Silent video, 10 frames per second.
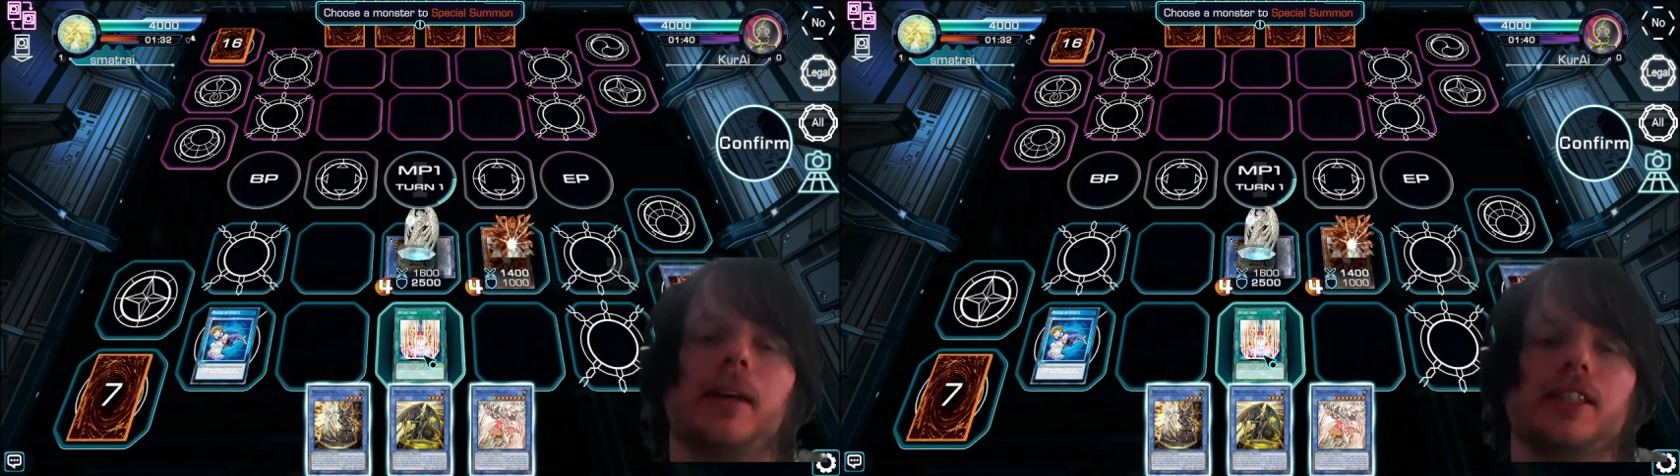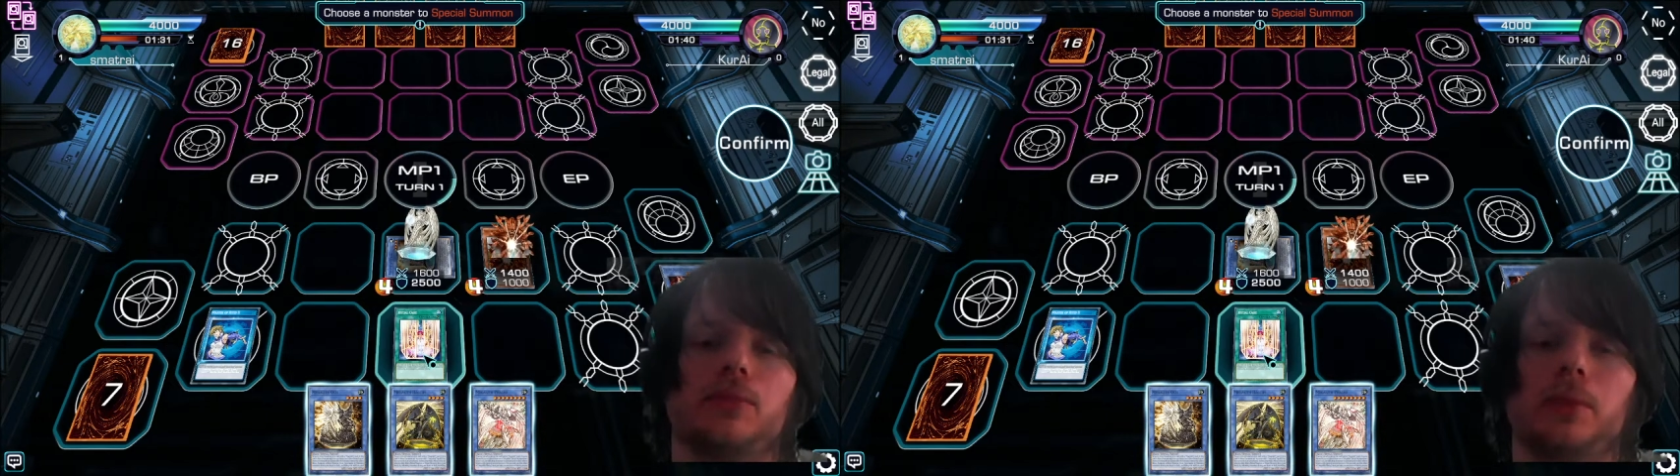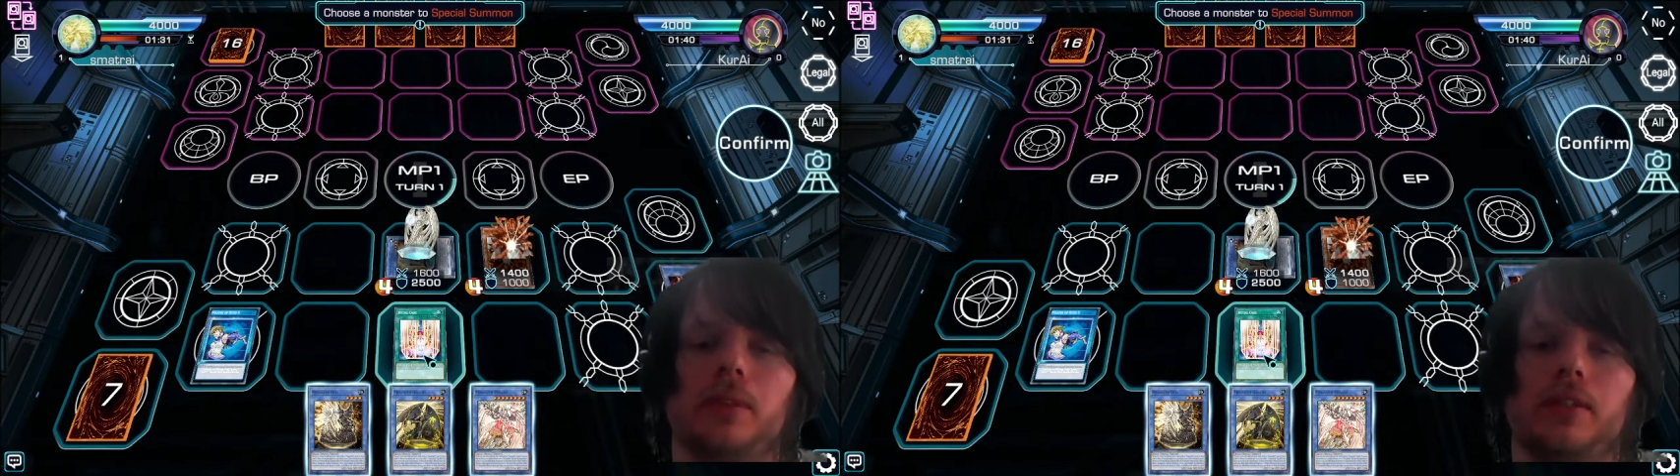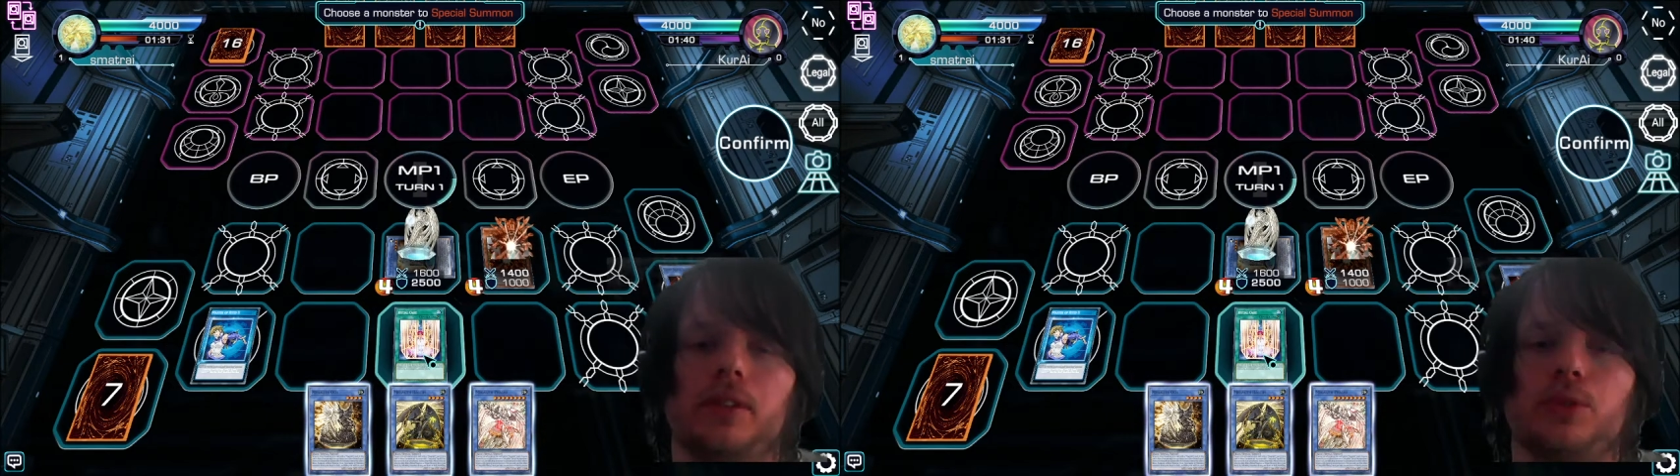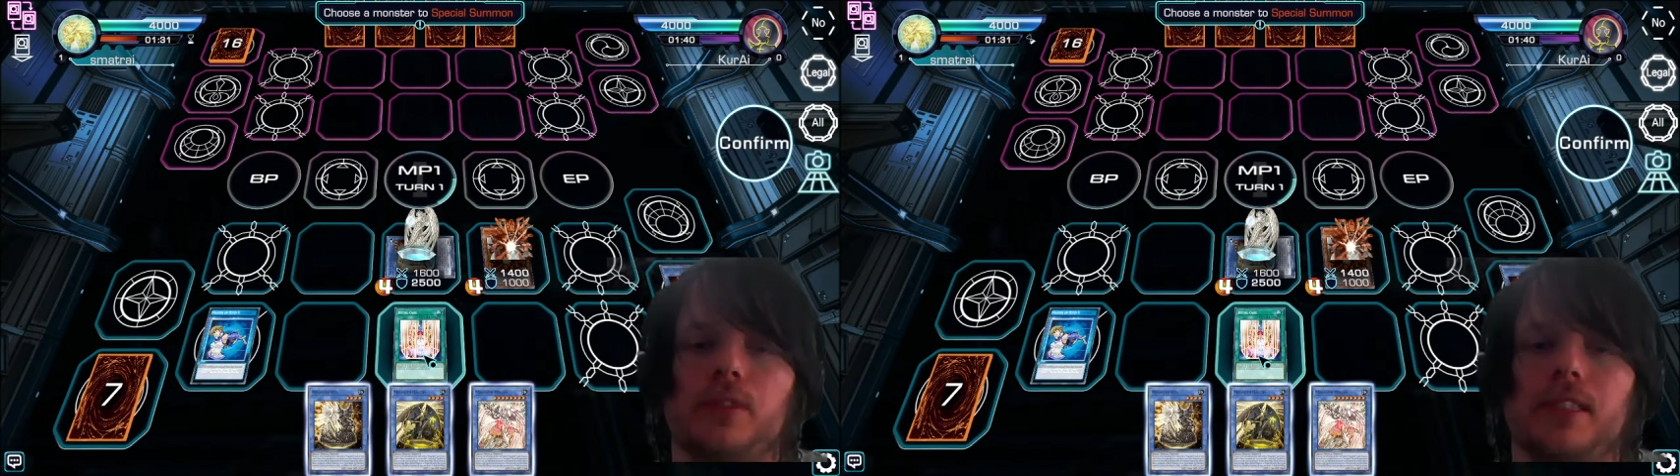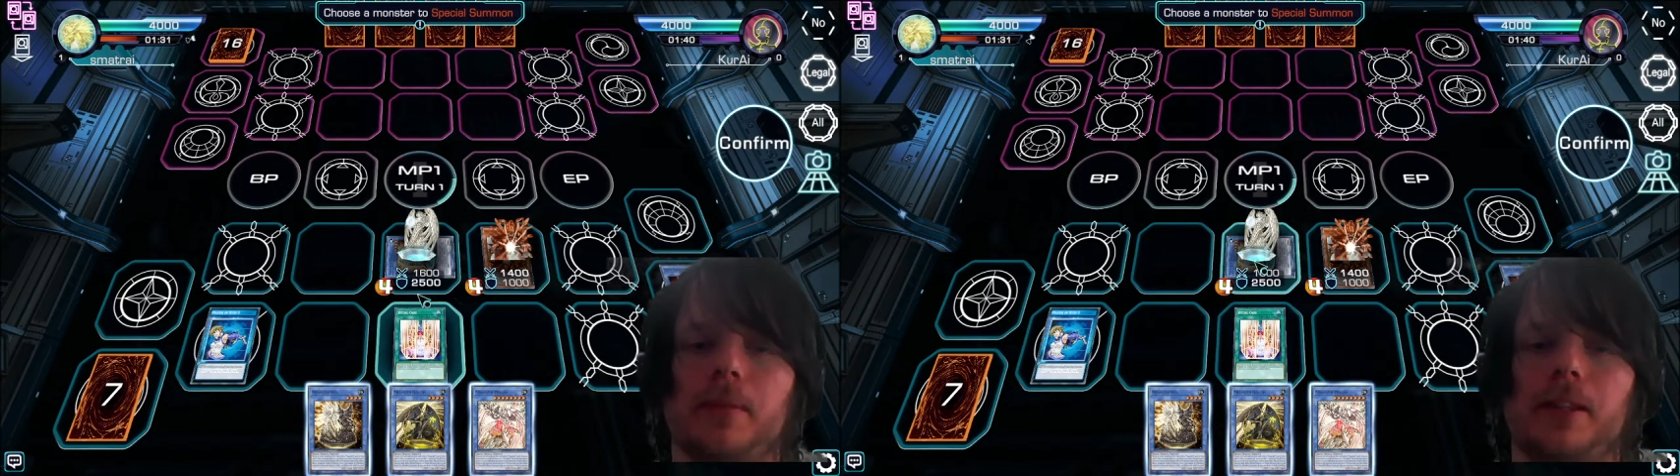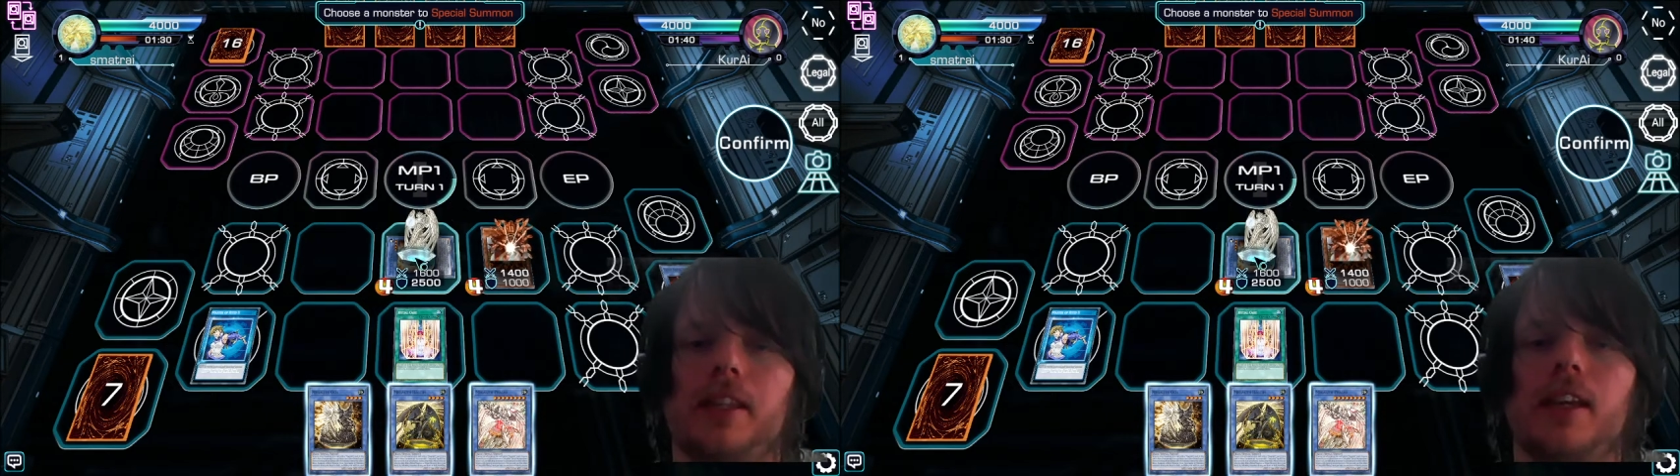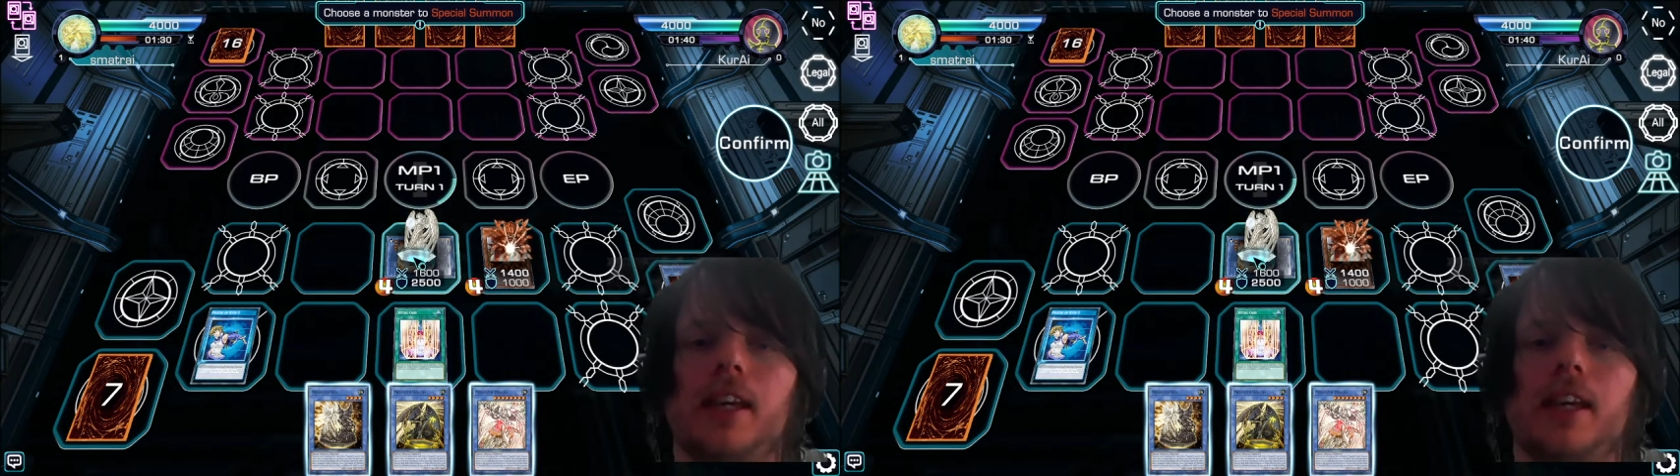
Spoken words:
monster we want to ritual summon.